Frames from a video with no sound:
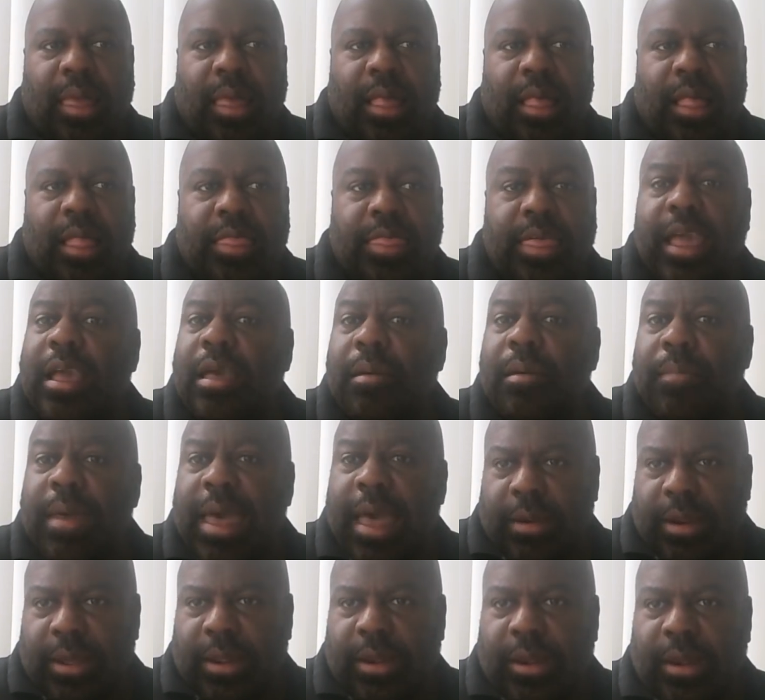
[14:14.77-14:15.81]
Think
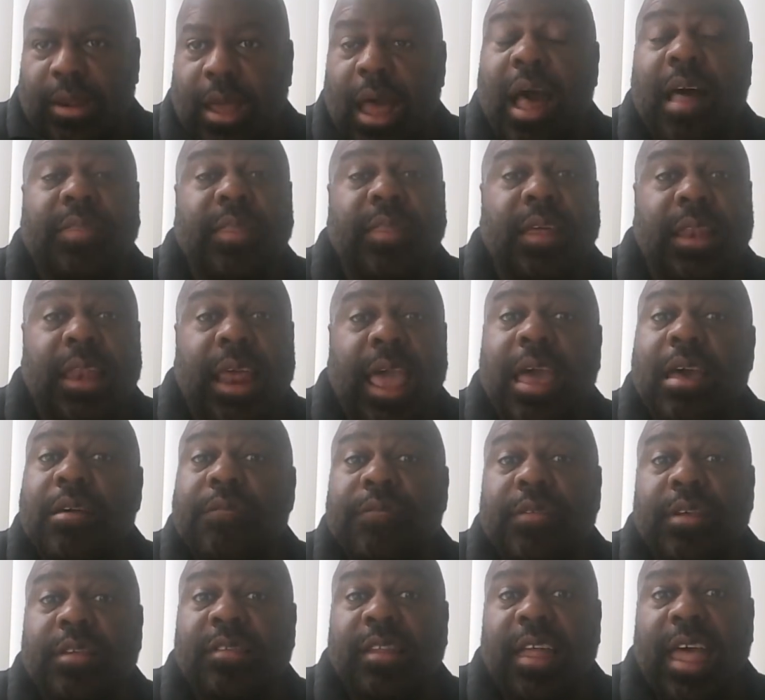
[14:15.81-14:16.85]
about it, on the day of
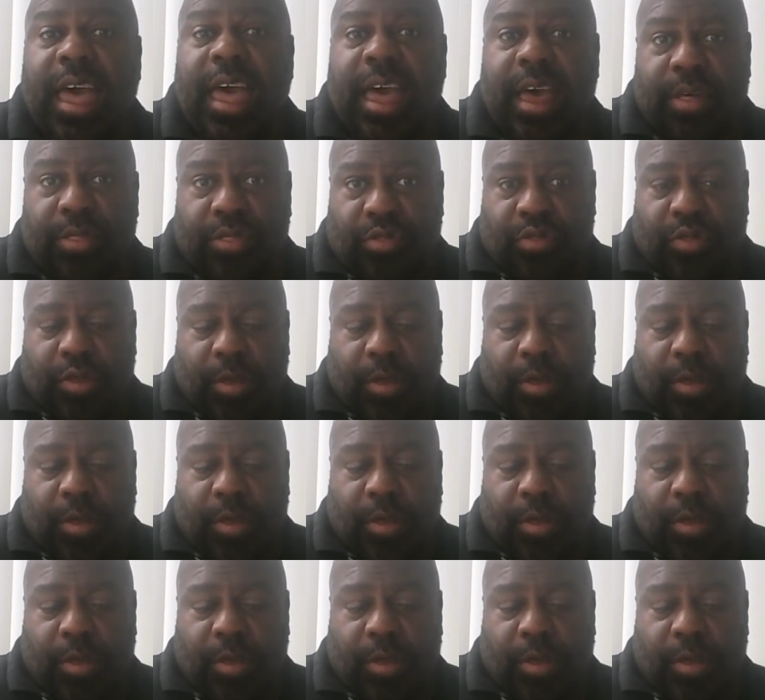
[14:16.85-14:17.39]
his death.